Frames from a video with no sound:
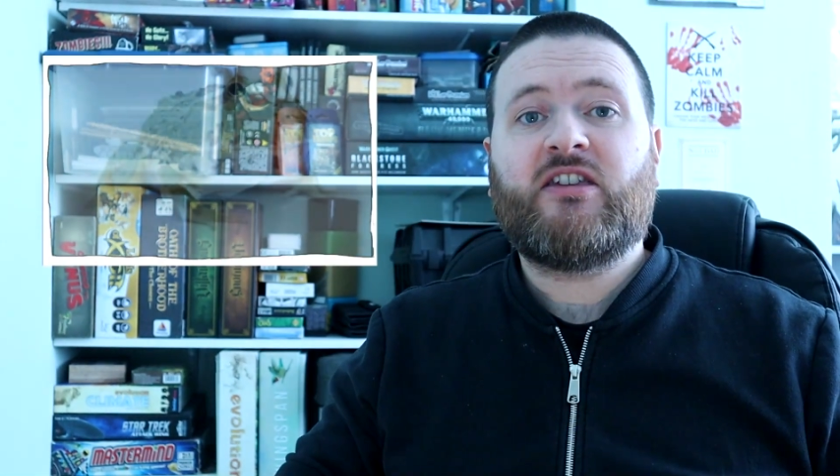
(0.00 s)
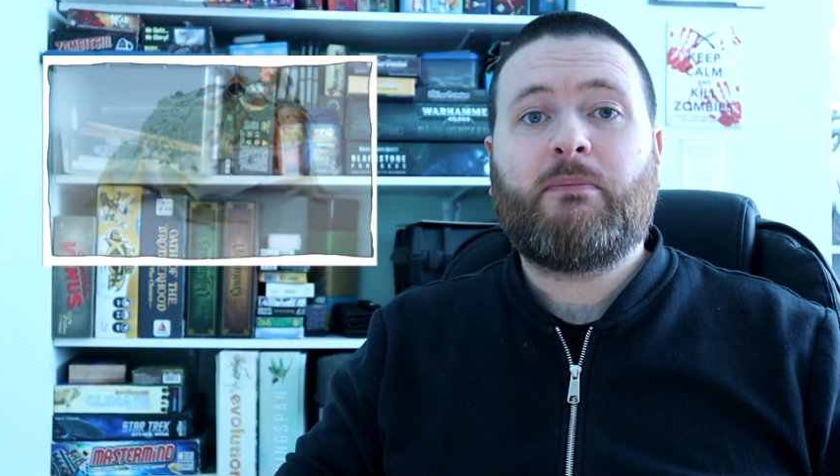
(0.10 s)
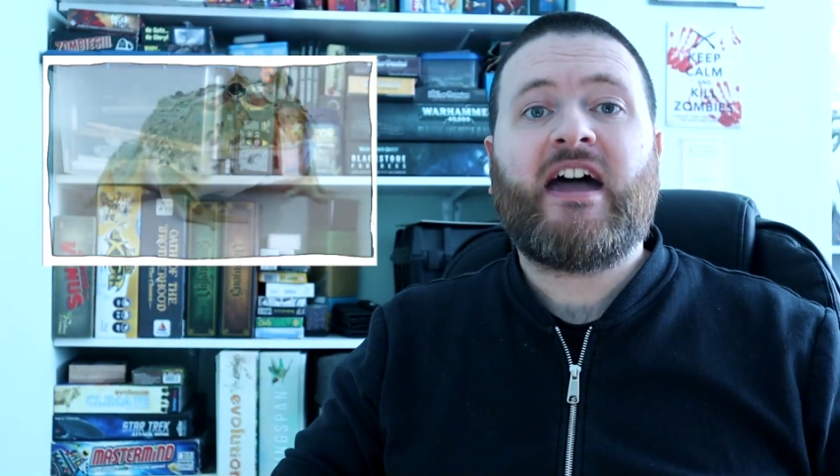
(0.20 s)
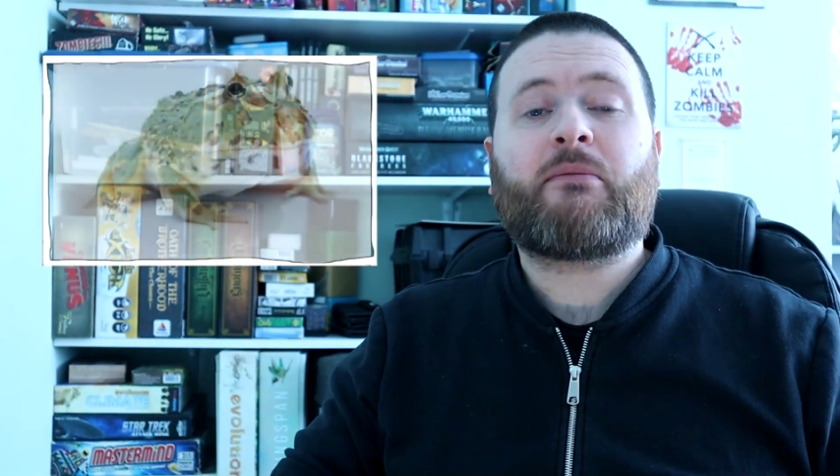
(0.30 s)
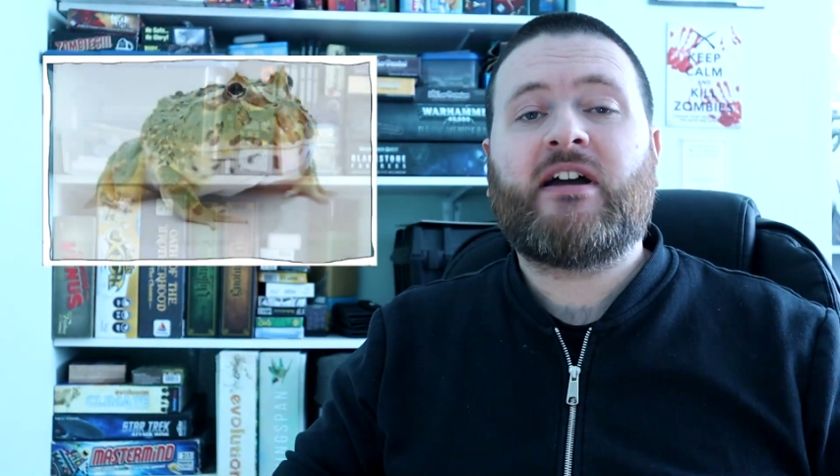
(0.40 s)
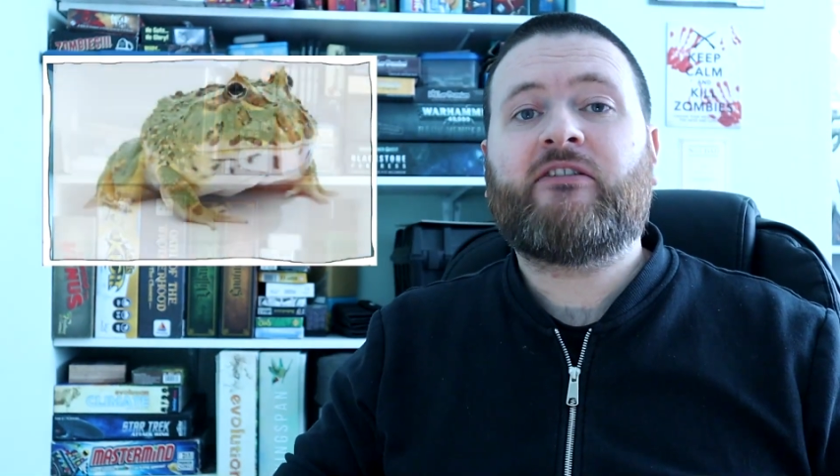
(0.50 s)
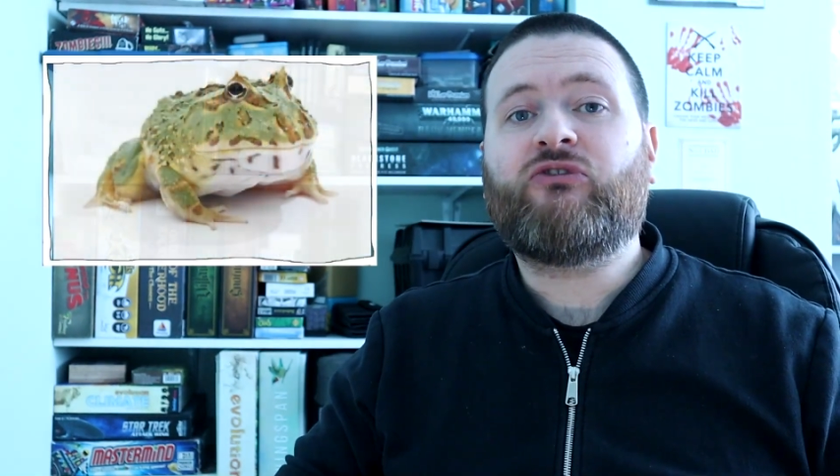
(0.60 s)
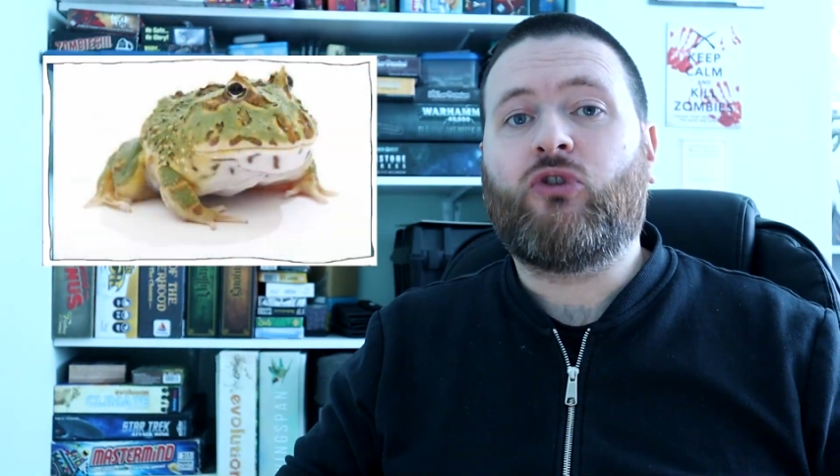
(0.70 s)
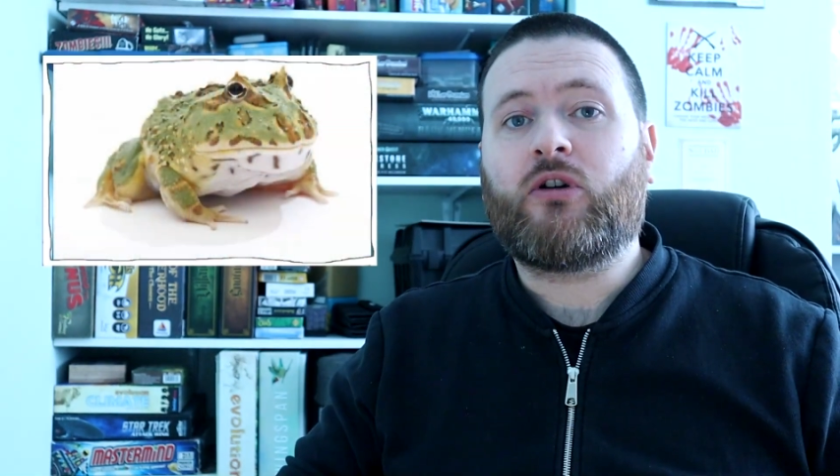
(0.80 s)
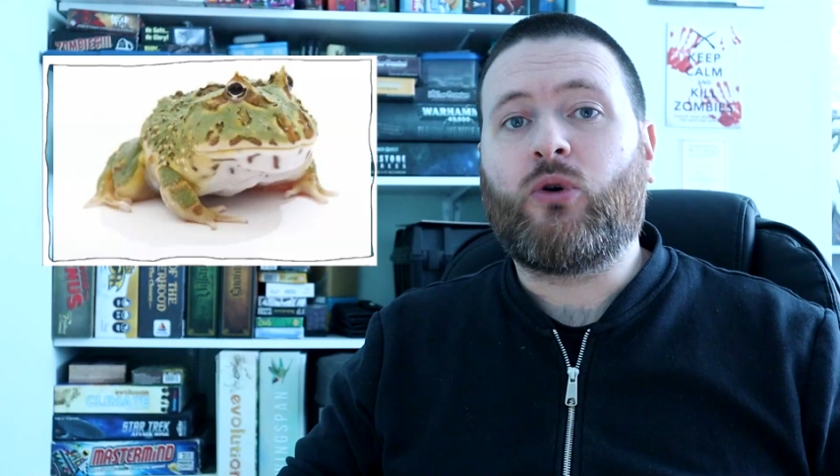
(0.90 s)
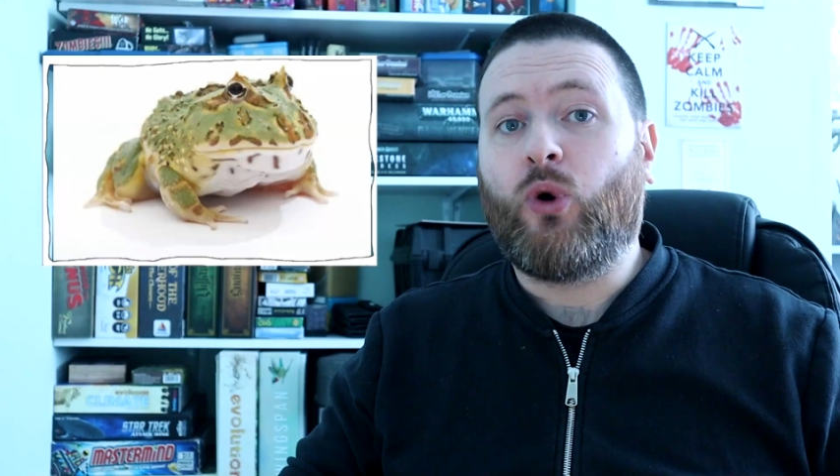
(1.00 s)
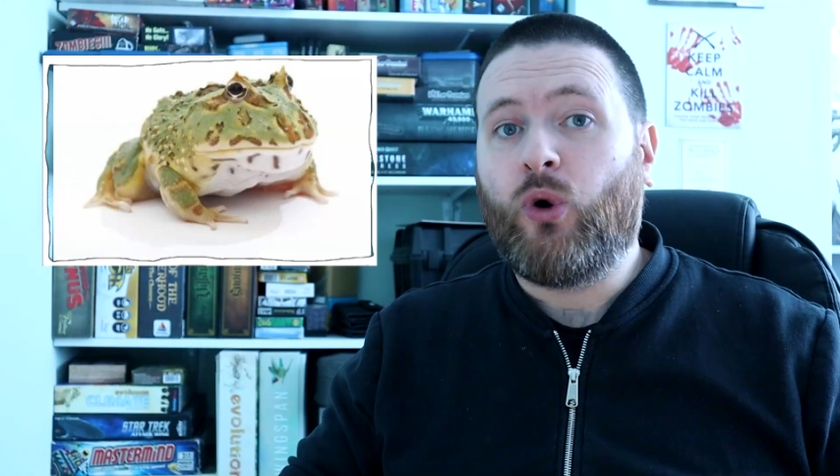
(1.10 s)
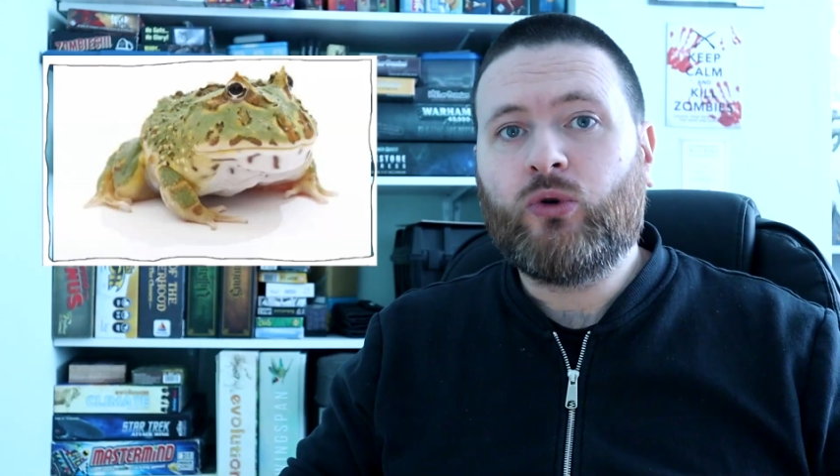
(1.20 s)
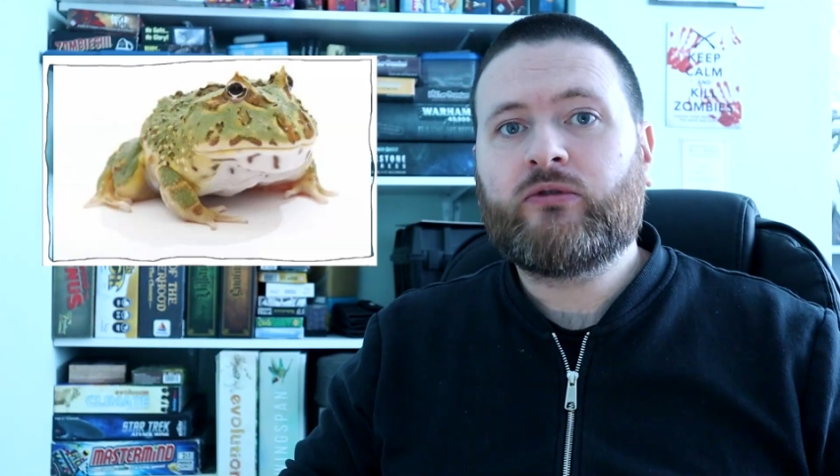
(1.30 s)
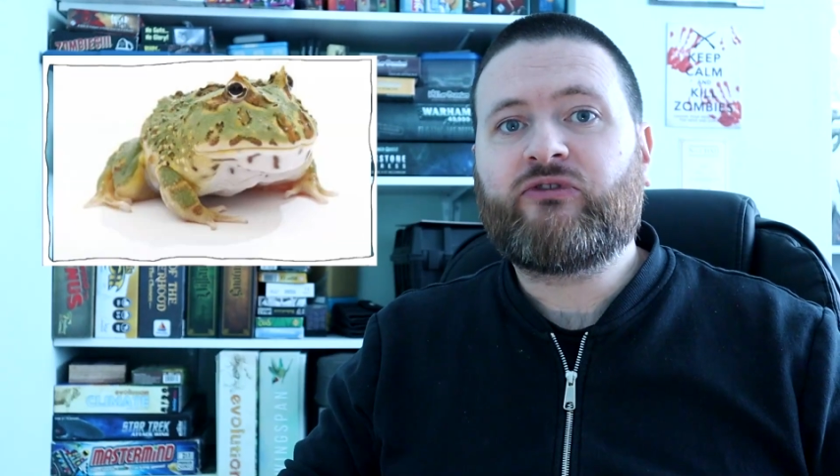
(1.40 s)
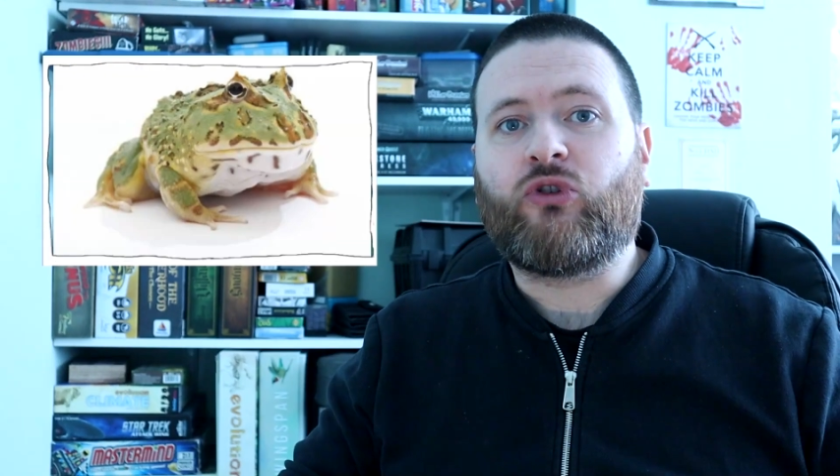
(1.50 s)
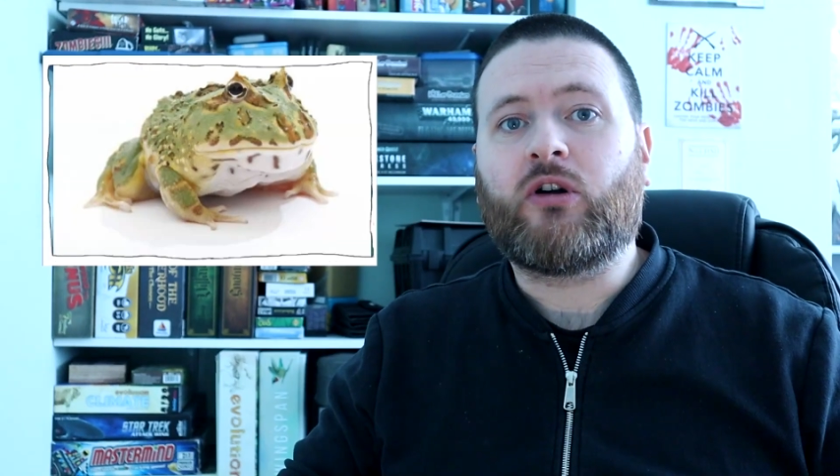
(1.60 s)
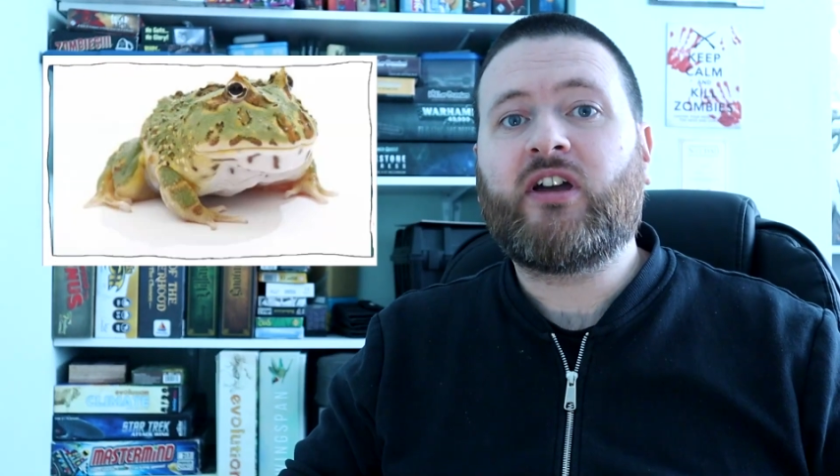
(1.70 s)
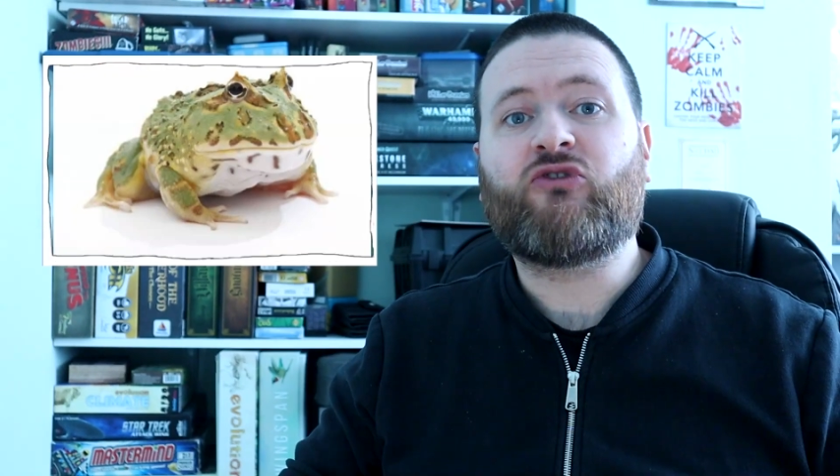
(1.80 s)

The Pac-Man frog, or horned frog,